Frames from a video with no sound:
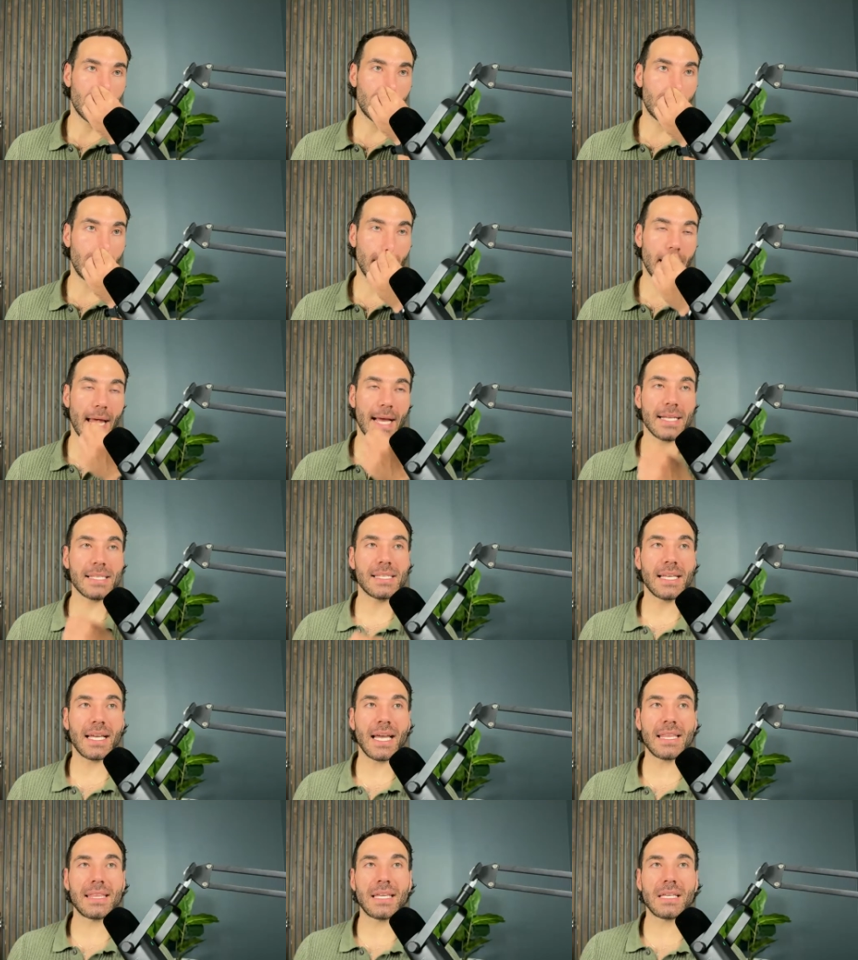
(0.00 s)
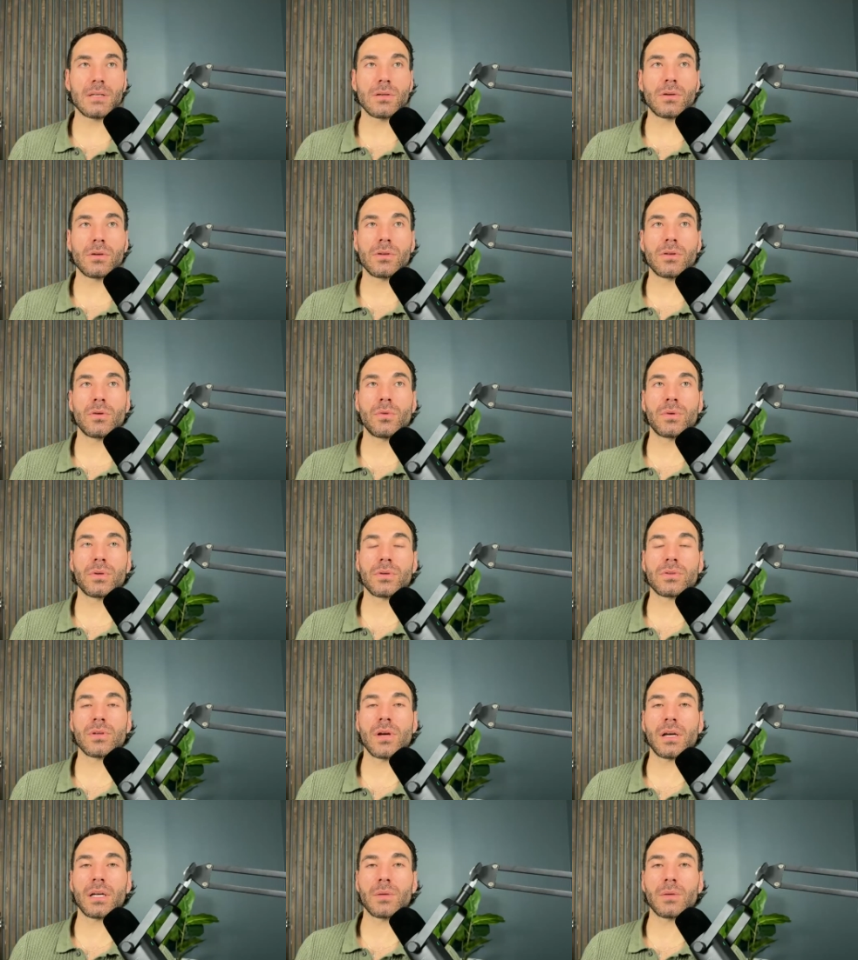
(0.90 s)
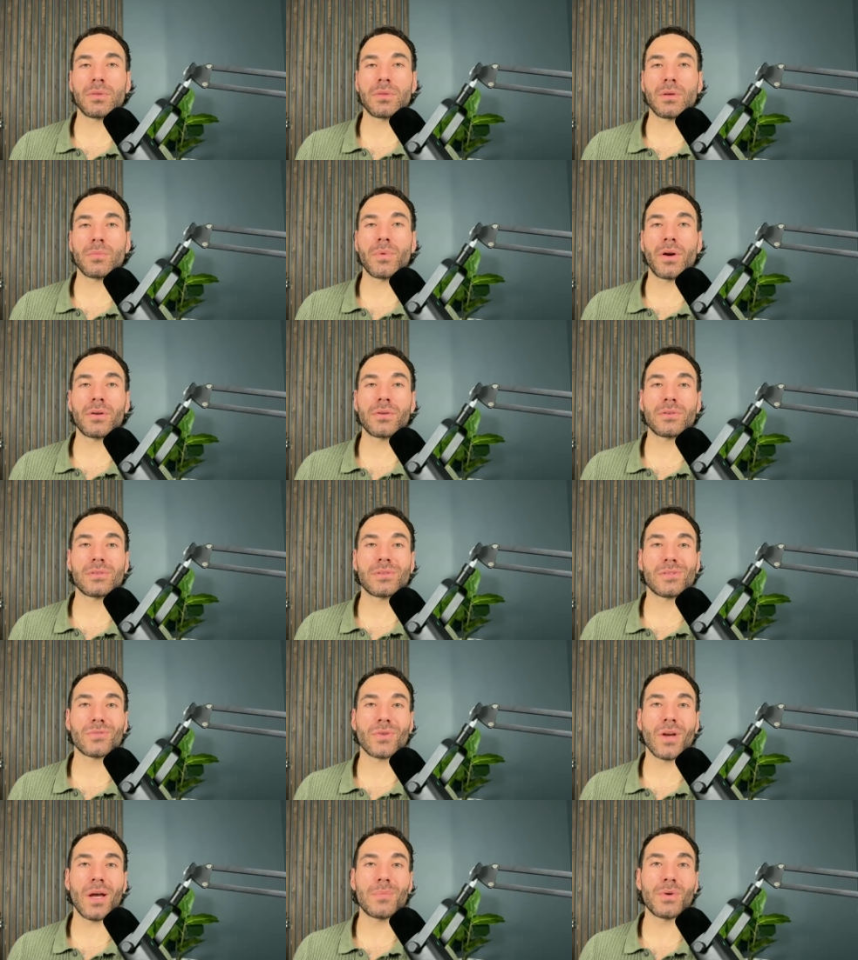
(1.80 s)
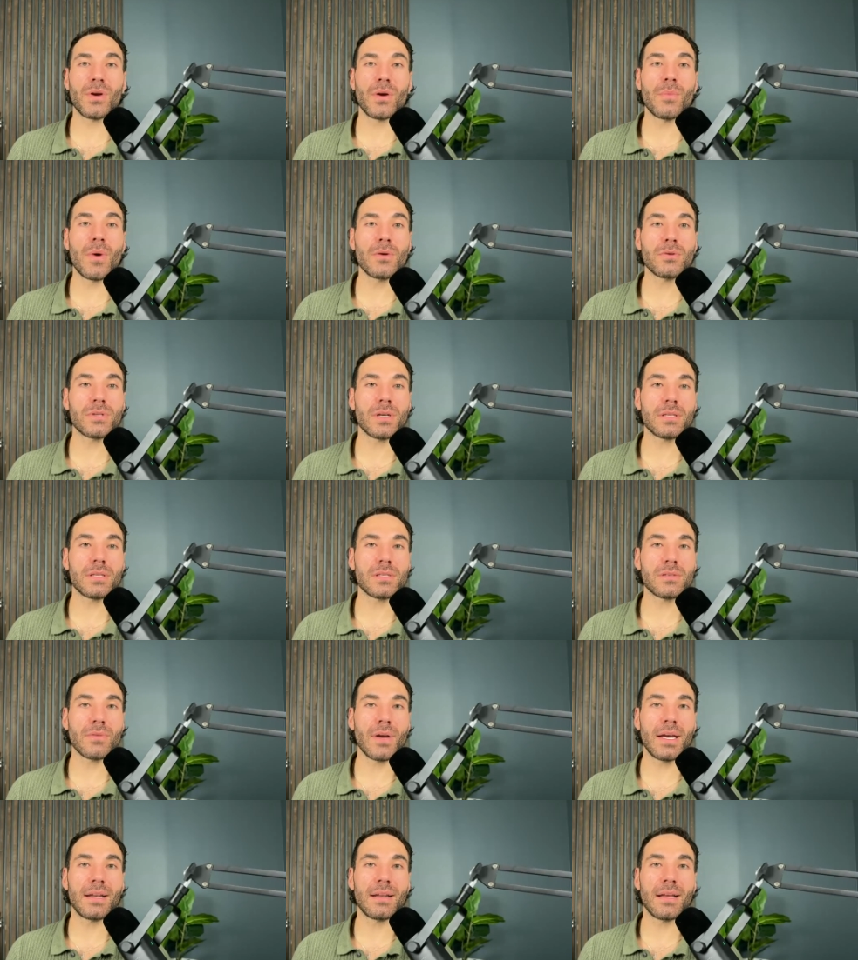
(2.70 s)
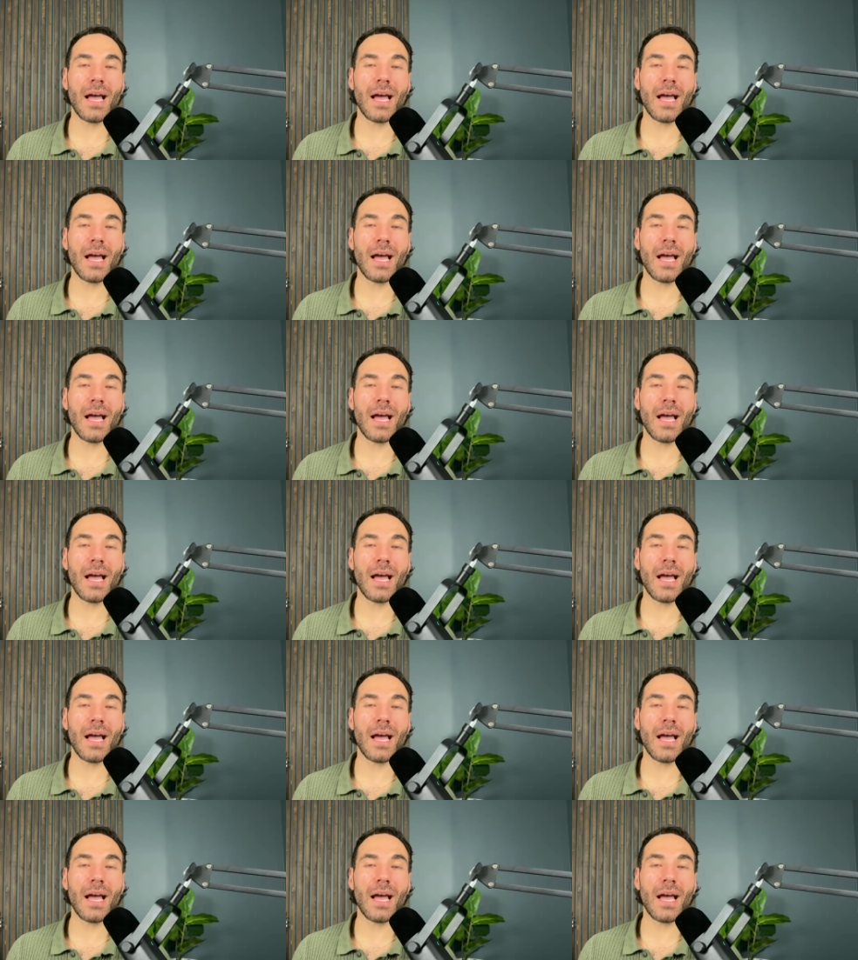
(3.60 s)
The next thing I think you can do when you're talking with your partner is describe your emotions, right?